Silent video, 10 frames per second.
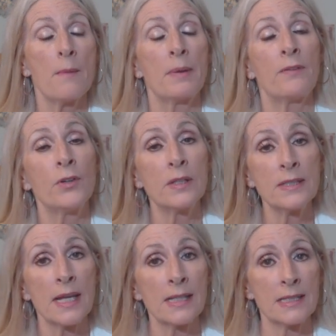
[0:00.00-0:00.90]
But if you can
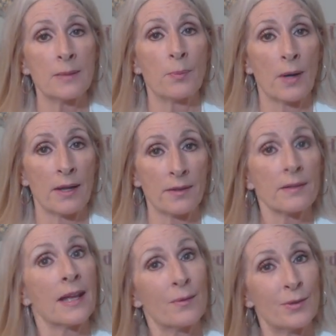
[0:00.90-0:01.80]
take a deep breath,
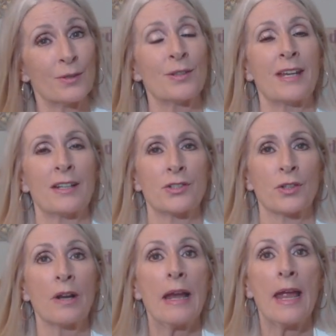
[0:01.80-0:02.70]
like when you're in
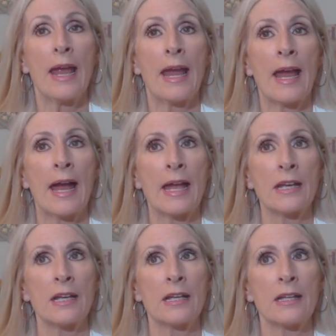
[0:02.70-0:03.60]
nature,
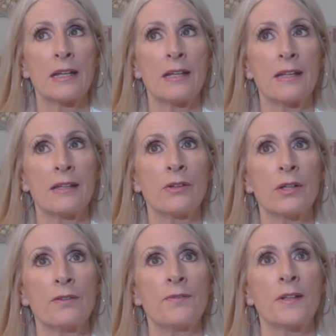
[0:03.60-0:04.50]
and you
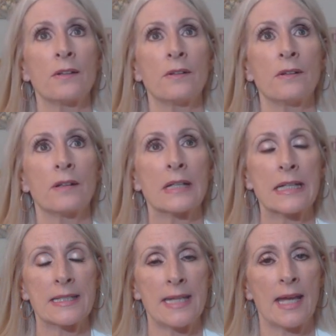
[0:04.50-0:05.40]
can feel
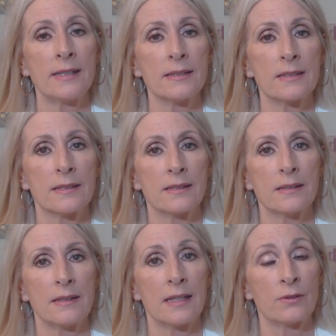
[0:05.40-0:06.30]
content
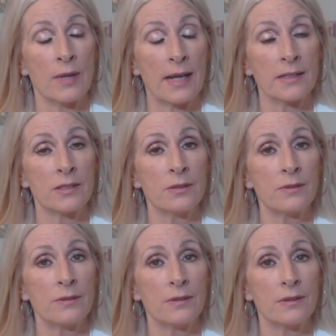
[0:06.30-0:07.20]
and
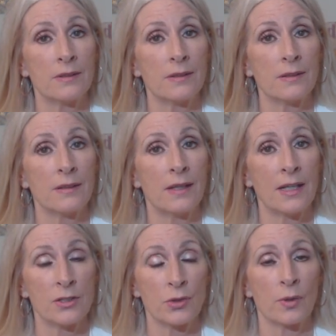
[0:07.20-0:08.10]
gratitude
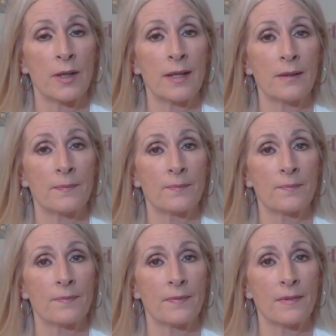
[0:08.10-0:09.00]
and joy,
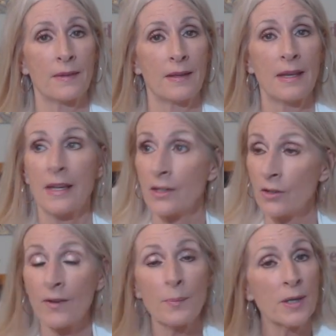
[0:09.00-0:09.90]

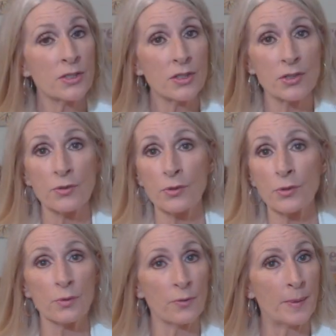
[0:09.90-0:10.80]
your vibrations are
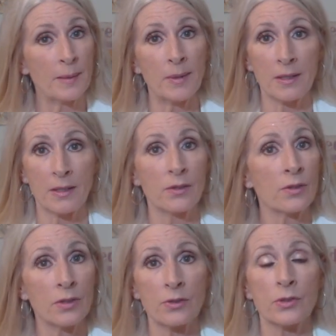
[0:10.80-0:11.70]
the roof, baby.
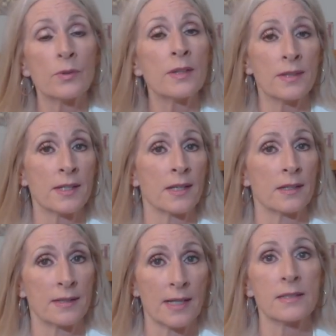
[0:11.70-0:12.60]
You're you're doing the
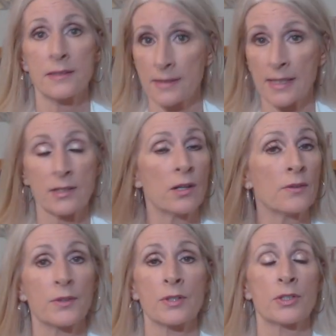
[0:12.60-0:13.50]
thing. That's that's all
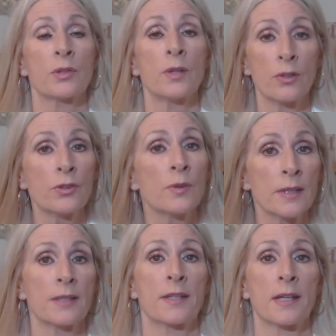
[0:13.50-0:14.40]
there is to it. You're doing
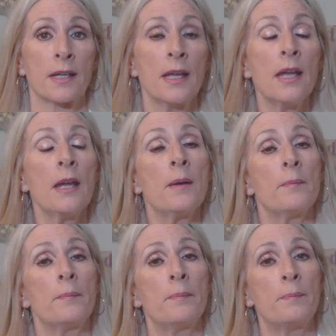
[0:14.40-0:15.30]
the thing.
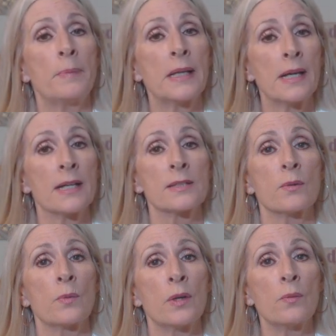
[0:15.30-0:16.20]
Because
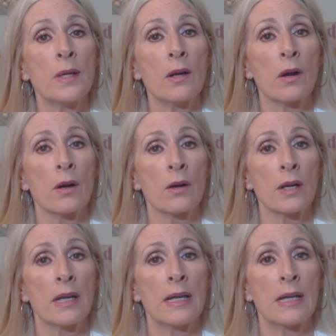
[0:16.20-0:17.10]
when we
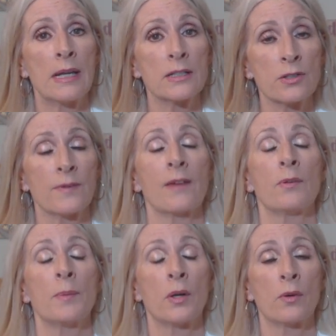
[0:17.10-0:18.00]
are in
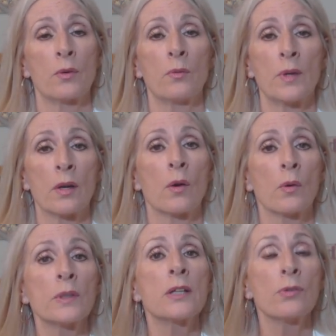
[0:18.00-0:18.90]
survival mode, we are
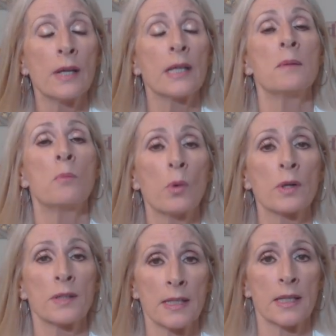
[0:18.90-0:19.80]
only creating
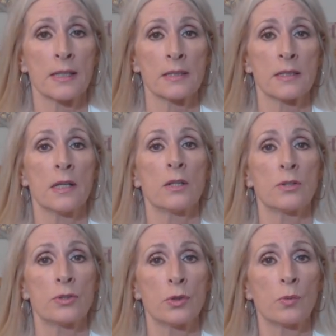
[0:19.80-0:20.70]
more things
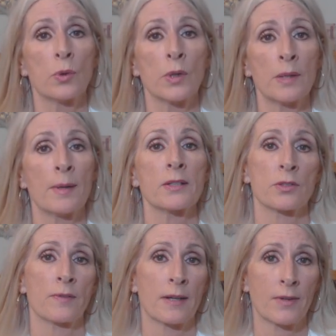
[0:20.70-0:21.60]
to worry about
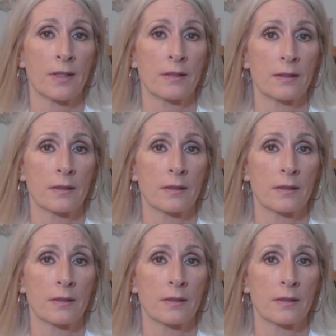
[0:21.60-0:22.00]
surviving.